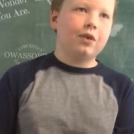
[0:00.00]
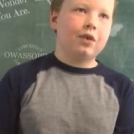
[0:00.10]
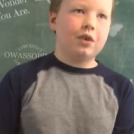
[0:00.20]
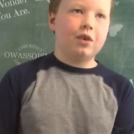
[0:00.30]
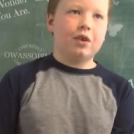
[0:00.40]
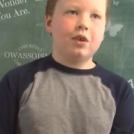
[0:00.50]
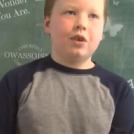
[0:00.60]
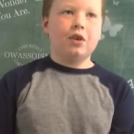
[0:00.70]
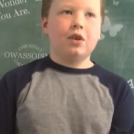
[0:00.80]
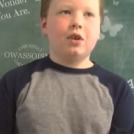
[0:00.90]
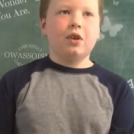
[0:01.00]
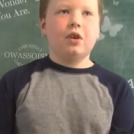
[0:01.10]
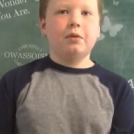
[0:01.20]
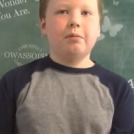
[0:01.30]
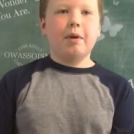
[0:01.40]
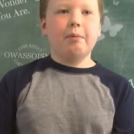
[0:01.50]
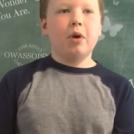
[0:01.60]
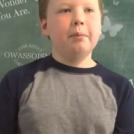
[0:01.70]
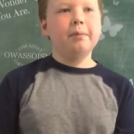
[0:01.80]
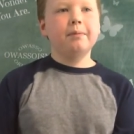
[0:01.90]
Oh, what's her name? My
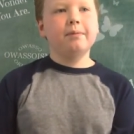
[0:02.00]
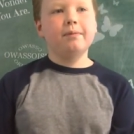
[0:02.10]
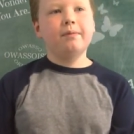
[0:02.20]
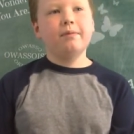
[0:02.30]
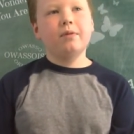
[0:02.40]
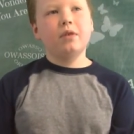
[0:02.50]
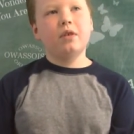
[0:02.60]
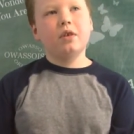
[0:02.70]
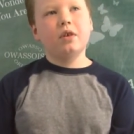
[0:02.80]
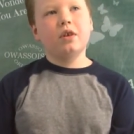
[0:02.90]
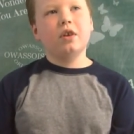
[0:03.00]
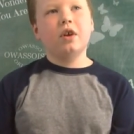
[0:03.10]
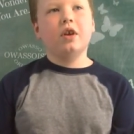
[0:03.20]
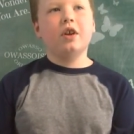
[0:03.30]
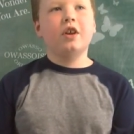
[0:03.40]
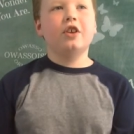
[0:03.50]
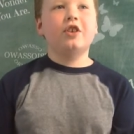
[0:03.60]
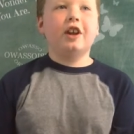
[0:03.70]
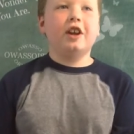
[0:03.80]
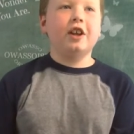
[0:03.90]
mom. The baby.
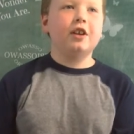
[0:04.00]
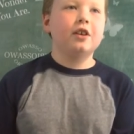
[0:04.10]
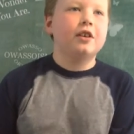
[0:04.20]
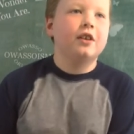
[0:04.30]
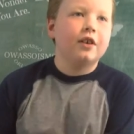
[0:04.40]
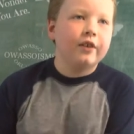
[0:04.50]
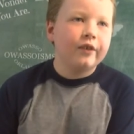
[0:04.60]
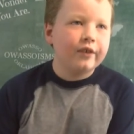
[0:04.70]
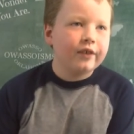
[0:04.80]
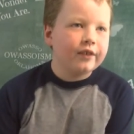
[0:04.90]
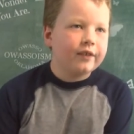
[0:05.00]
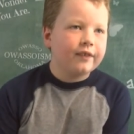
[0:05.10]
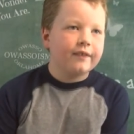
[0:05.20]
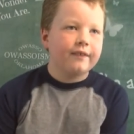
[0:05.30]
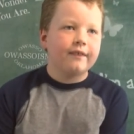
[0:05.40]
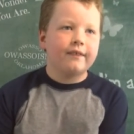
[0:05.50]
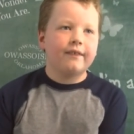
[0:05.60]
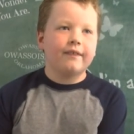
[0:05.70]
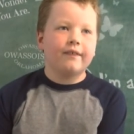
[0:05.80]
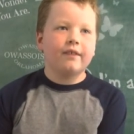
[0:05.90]
Sadie. Sadie. And what about
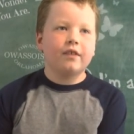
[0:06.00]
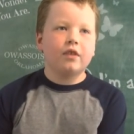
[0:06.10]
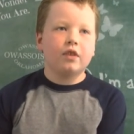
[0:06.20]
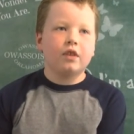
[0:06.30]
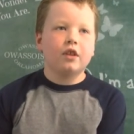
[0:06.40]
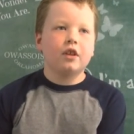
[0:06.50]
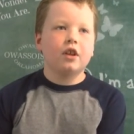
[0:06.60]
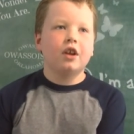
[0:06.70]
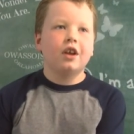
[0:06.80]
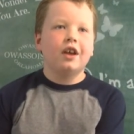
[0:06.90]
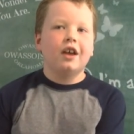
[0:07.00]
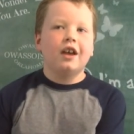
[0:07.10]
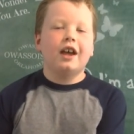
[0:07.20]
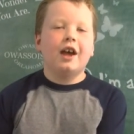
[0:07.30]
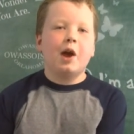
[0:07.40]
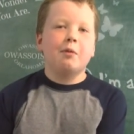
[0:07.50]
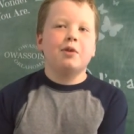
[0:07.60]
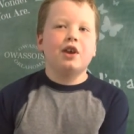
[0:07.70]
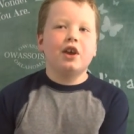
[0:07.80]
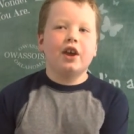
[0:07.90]
your other two sisters?
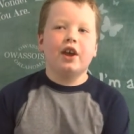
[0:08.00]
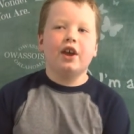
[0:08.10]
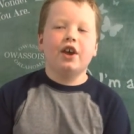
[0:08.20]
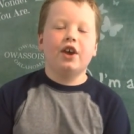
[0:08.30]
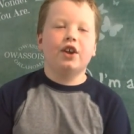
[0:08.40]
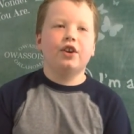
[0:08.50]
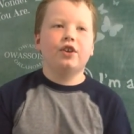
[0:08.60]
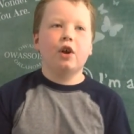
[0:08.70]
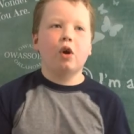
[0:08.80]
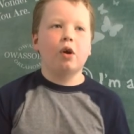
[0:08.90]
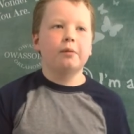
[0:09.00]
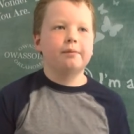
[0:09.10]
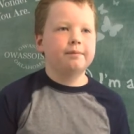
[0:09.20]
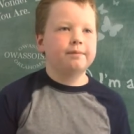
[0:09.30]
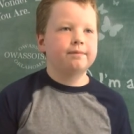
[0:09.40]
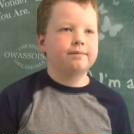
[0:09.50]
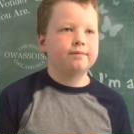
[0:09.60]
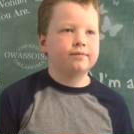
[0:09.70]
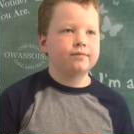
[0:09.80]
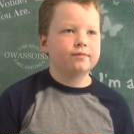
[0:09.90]
Abby and Sarah.
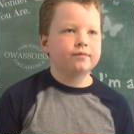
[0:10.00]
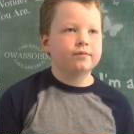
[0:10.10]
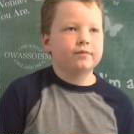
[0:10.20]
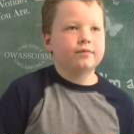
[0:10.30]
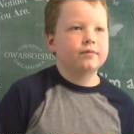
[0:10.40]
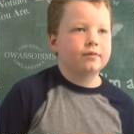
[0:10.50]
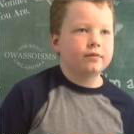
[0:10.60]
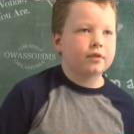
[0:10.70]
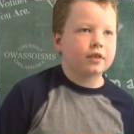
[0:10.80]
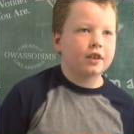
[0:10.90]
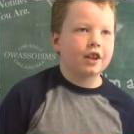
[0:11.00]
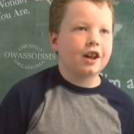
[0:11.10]
Do you get along with them real well?